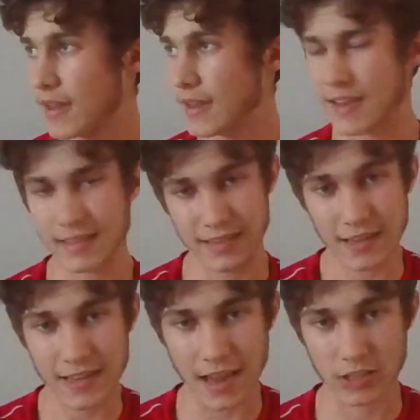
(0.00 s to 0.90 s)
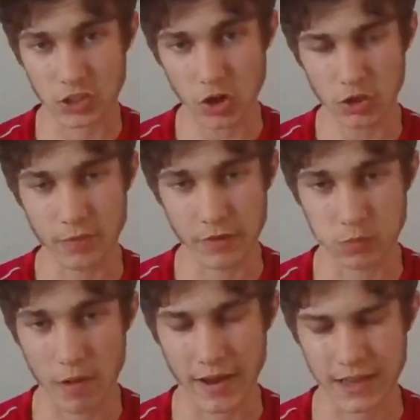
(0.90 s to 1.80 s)
He did against Tottenham as
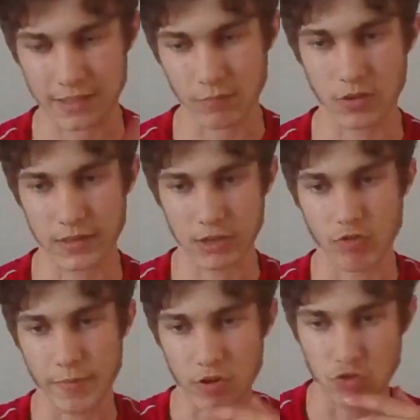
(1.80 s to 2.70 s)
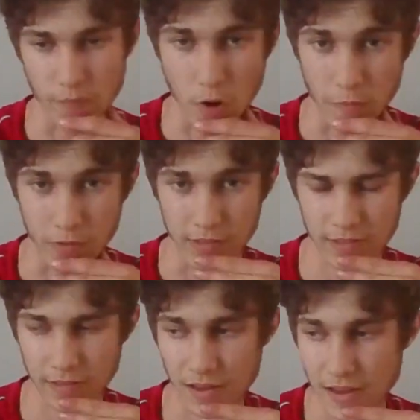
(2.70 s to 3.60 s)
well. He had some good distribution
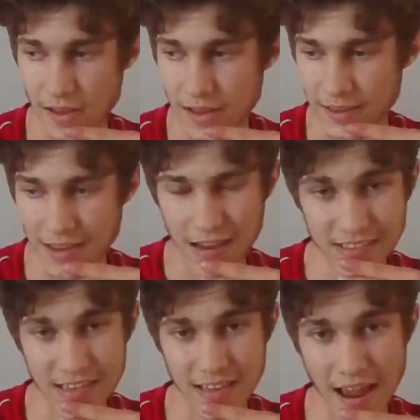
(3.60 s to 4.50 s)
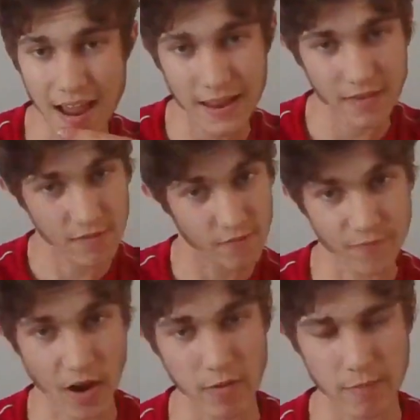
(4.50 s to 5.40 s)
moments. Yesterday,
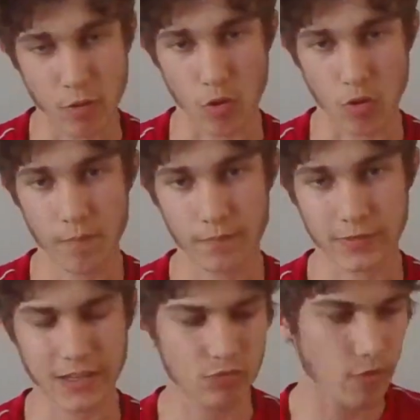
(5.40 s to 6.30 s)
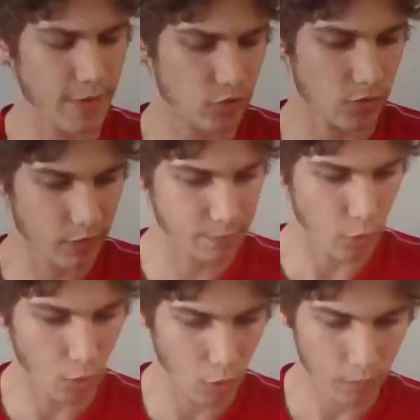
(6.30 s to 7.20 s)
very poor. Distribution was
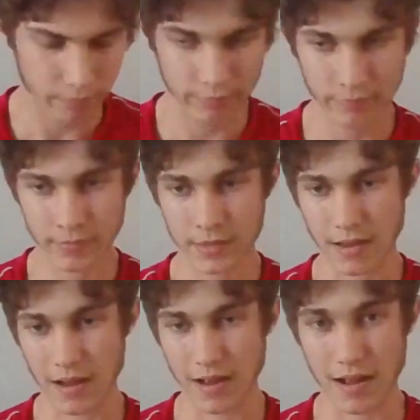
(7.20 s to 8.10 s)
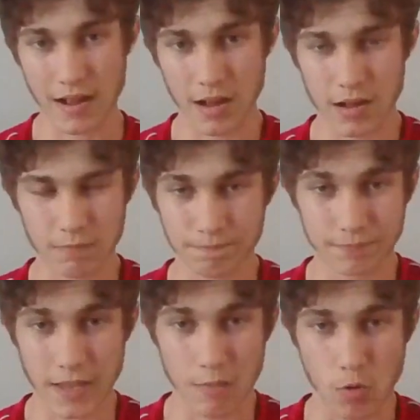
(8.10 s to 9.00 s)
poor. Um,
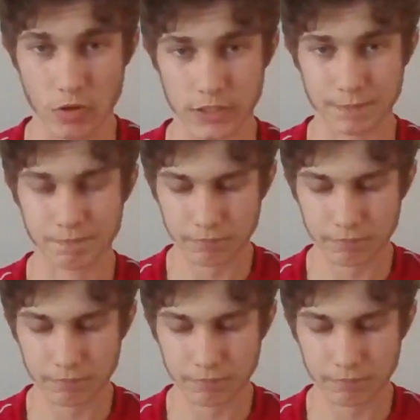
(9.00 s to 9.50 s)
it was.